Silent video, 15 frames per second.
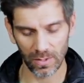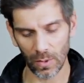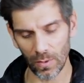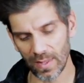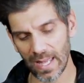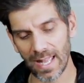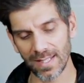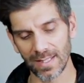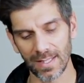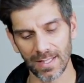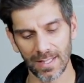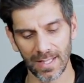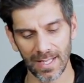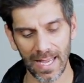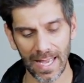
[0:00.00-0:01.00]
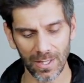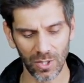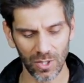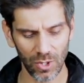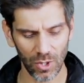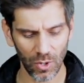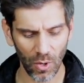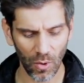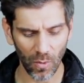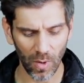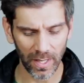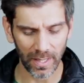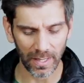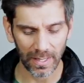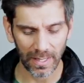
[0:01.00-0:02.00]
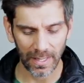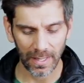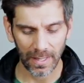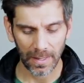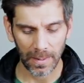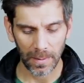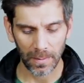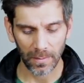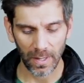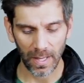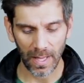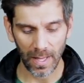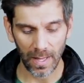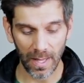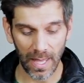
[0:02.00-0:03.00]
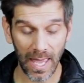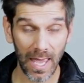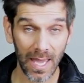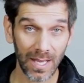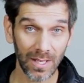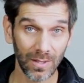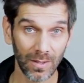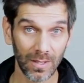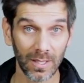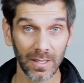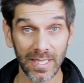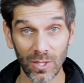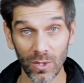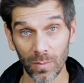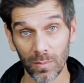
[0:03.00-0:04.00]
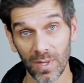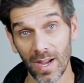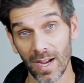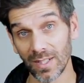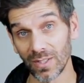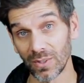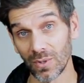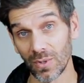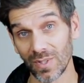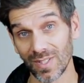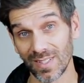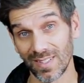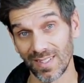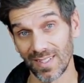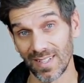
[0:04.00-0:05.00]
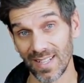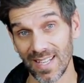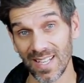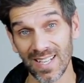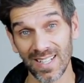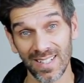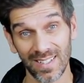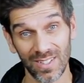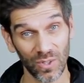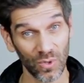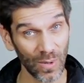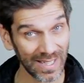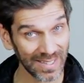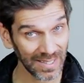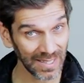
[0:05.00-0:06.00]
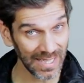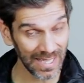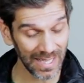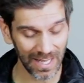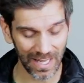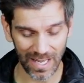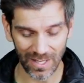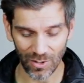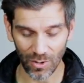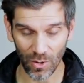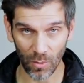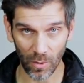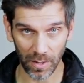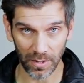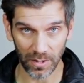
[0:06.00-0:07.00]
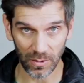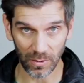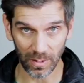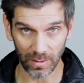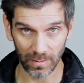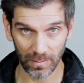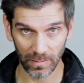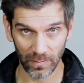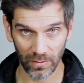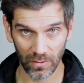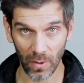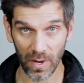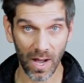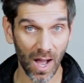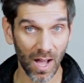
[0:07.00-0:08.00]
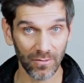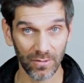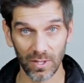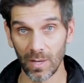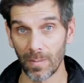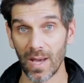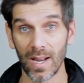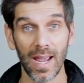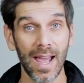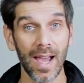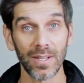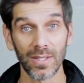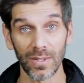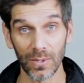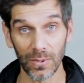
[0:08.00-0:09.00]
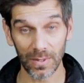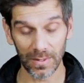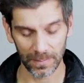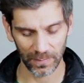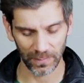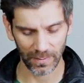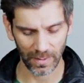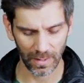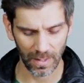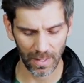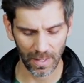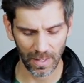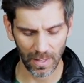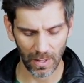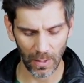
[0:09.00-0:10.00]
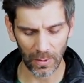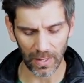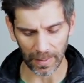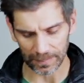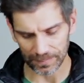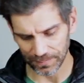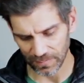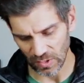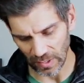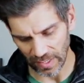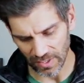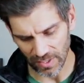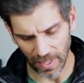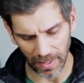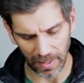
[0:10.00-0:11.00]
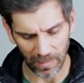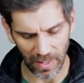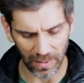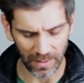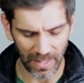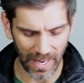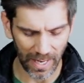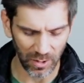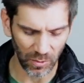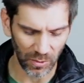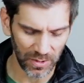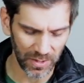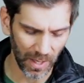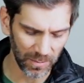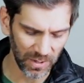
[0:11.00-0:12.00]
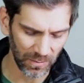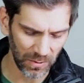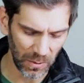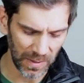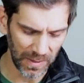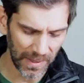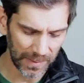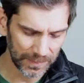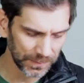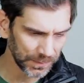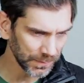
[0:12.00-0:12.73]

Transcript: So that's the catch, is you don't want to clean your binoculars incorrectly, and you don't want to do it very often no matter how you do it. Okay, so let's talk about the actual steps of doing that.